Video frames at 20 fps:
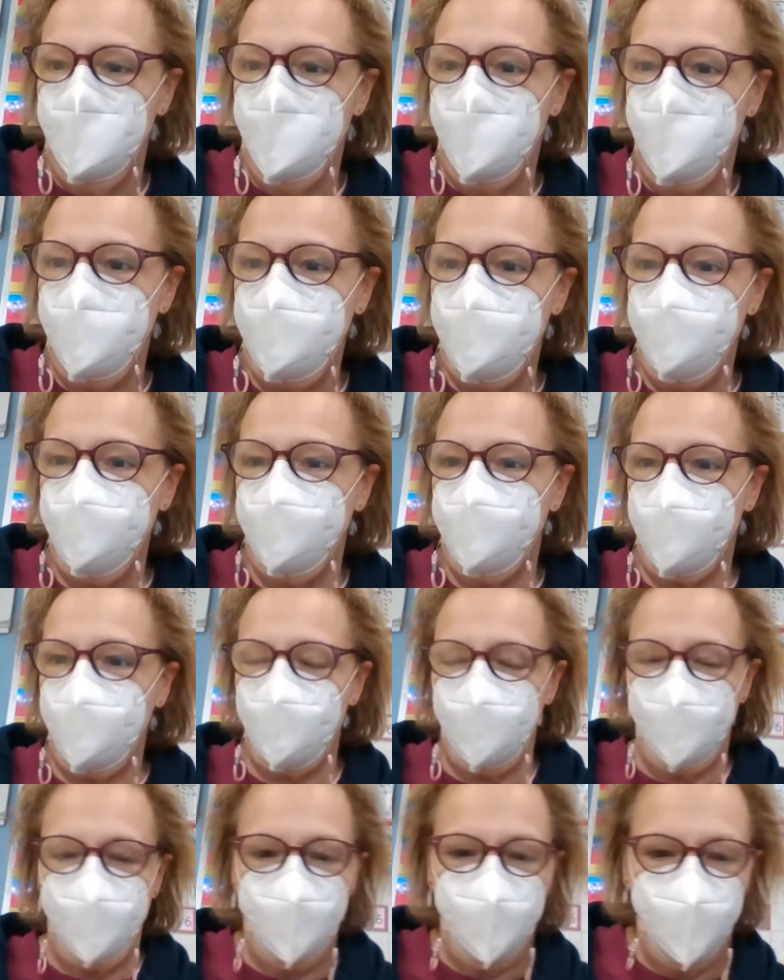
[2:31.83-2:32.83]
I didn't even touch
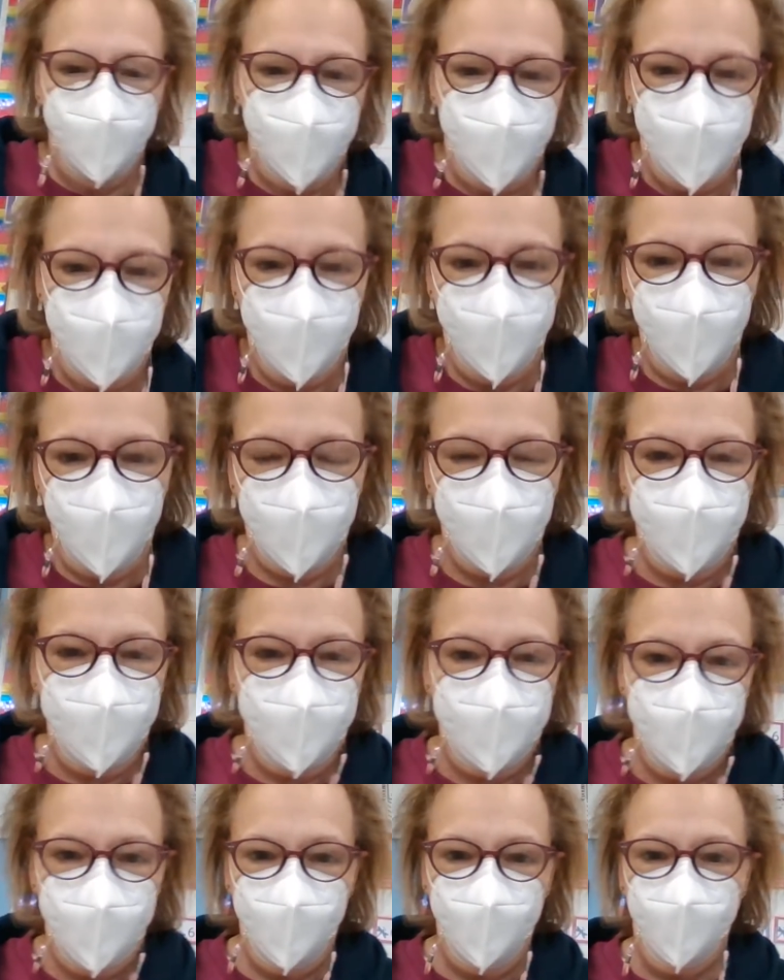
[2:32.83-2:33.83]
it and the video just
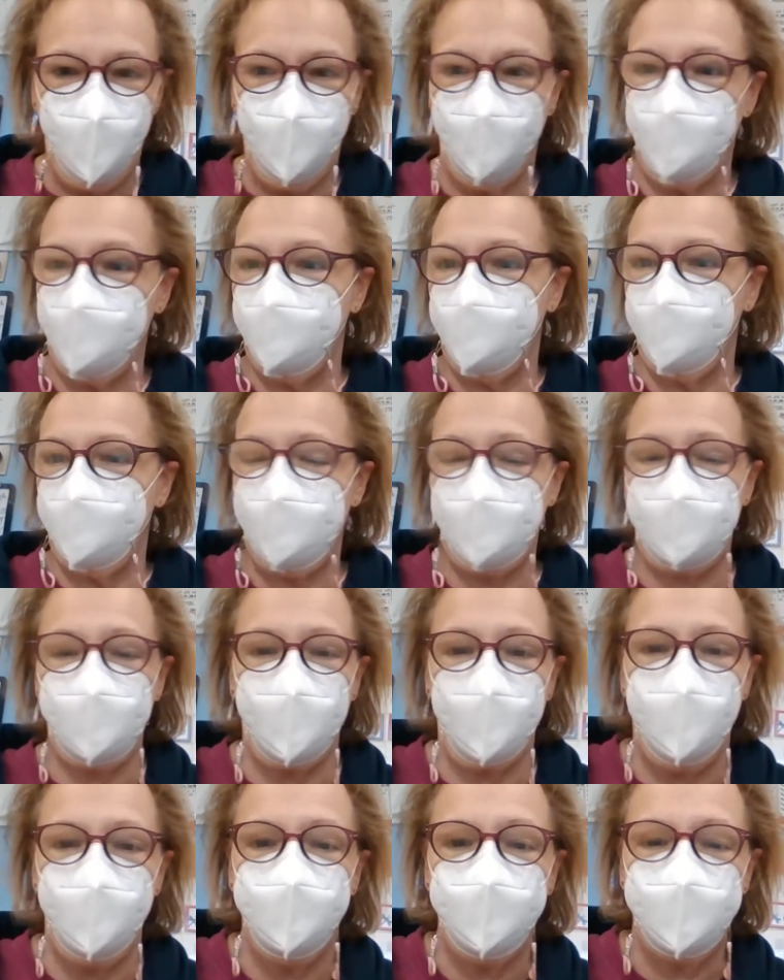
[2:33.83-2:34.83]
resumed. That's
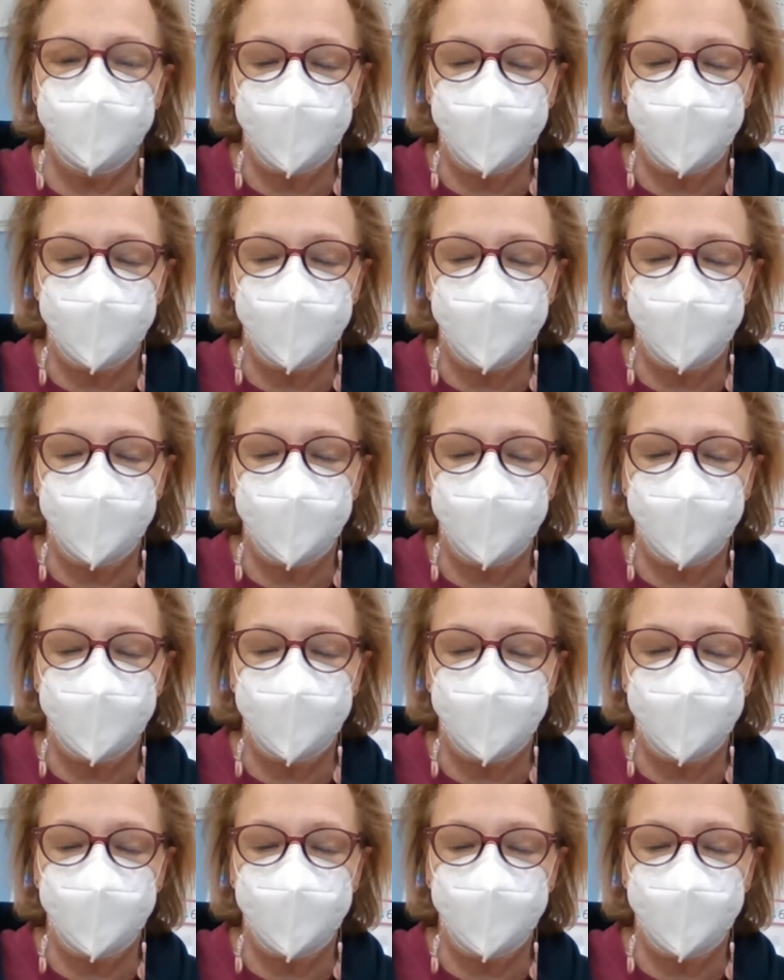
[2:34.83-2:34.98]
okay.